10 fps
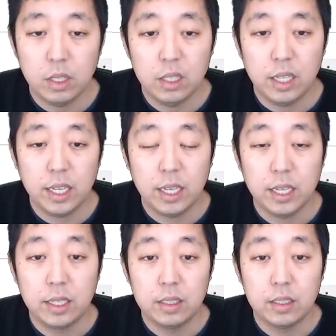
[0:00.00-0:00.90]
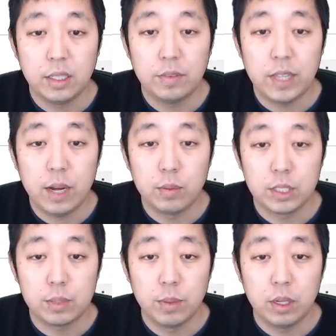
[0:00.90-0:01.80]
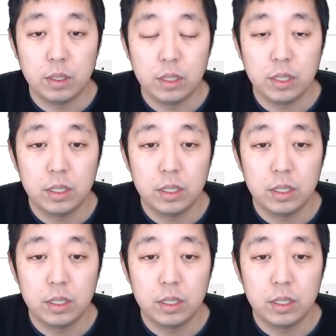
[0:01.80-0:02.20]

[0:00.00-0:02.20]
And if that were smaller,